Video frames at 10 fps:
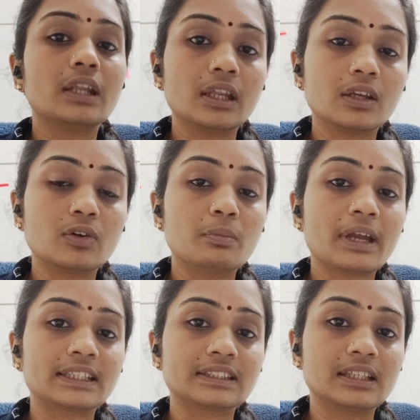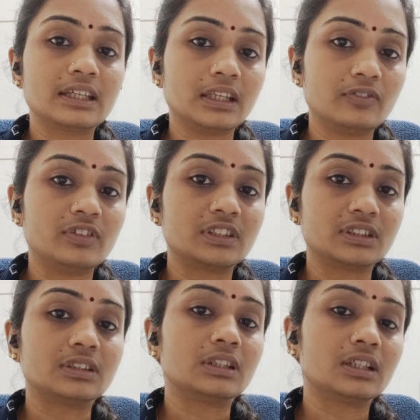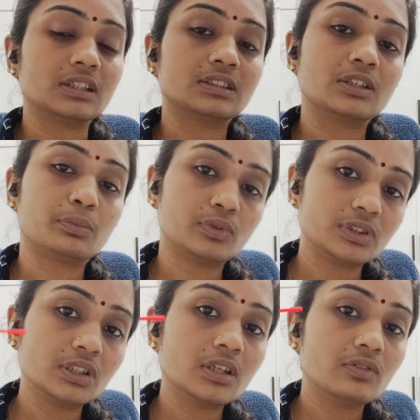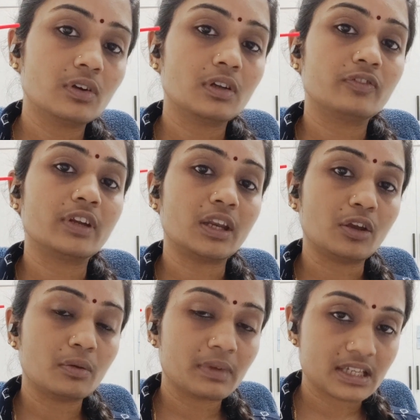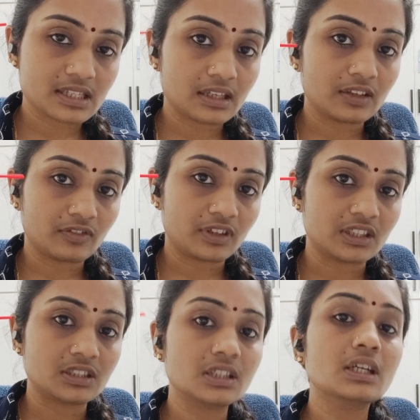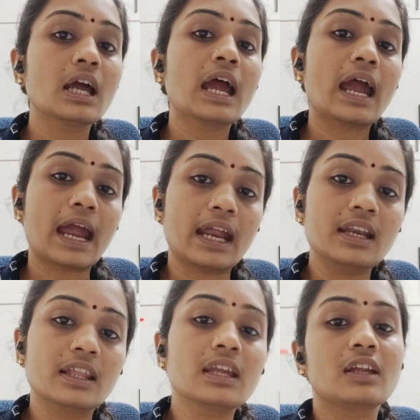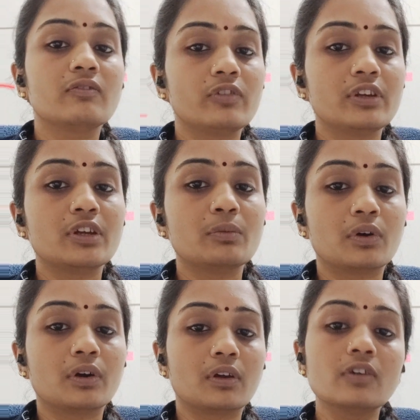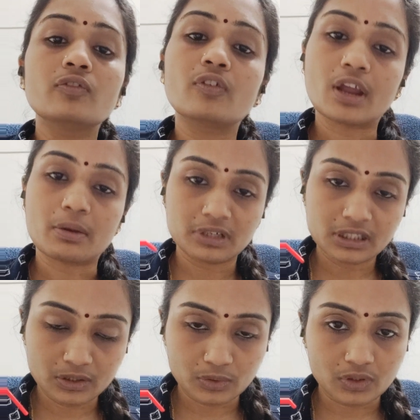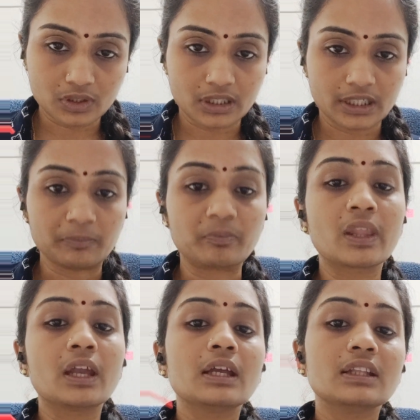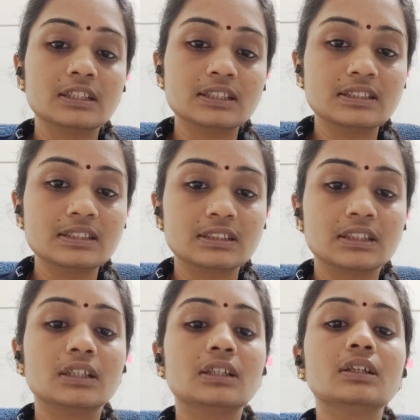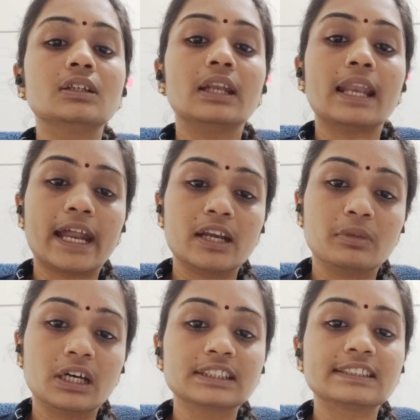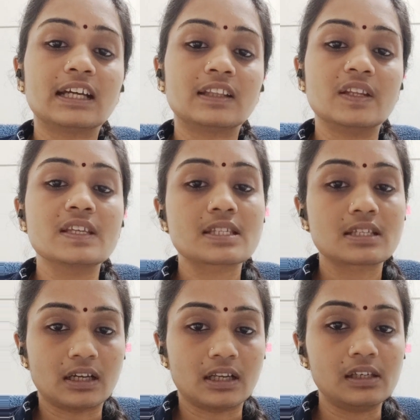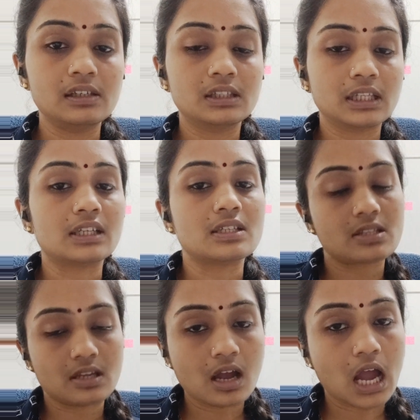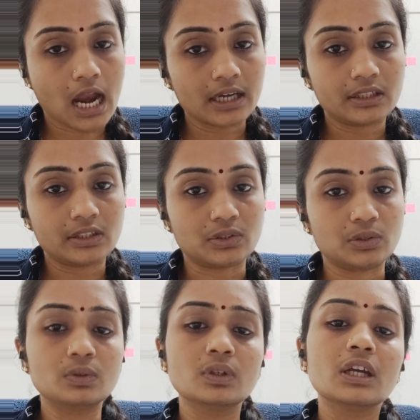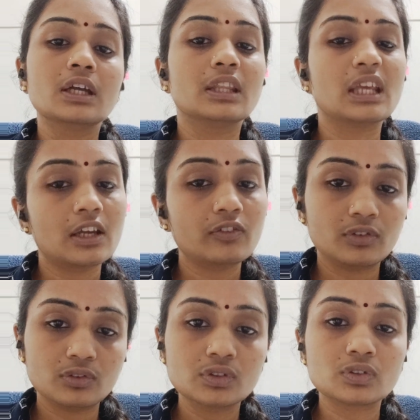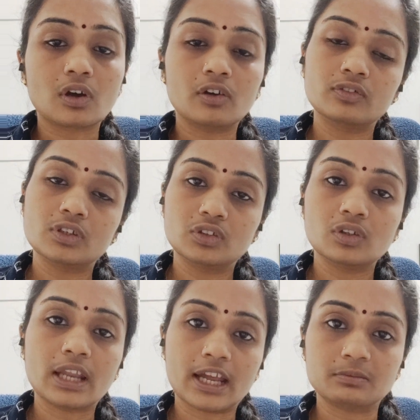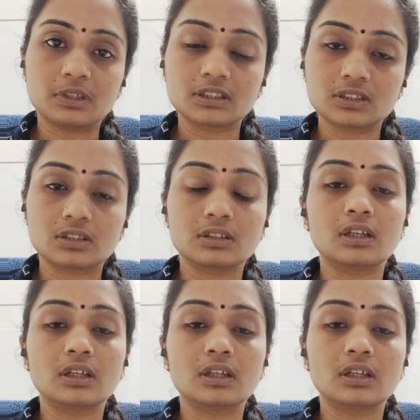pterygomaxillary fissure, that is the posterior wall of pterygomaxillary fissure, and the inferior border of foramen rotundum. This is the landmarks on the skull, that is the hard tissue. There are few soft tissue landmarks